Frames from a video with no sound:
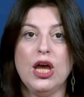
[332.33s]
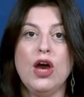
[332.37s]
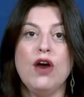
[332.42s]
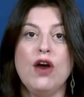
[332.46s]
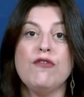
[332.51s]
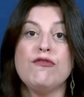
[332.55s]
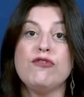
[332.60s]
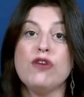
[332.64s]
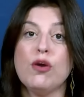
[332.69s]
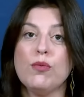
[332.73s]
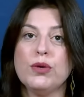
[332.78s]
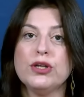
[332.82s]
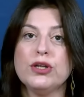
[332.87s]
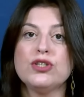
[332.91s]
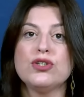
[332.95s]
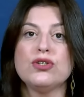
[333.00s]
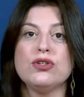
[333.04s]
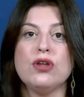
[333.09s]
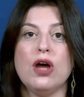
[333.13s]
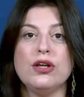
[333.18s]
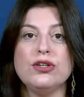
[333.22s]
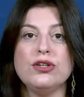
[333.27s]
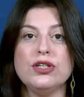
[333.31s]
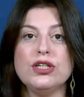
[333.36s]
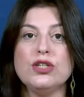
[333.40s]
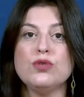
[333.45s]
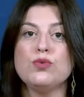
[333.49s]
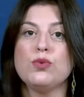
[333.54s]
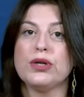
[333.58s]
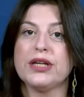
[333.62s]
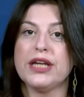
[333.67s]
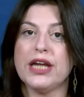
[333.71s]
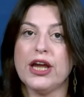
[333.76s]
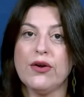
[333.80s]
from which launches
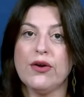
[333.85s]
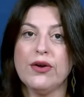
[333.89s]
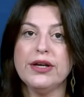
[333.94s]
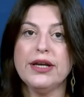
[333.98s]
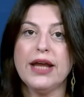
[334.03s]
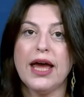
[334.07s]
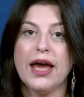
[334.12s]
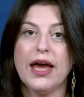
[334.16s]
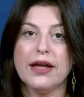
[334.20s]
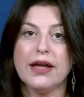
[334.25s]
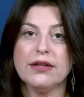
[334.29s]
were carried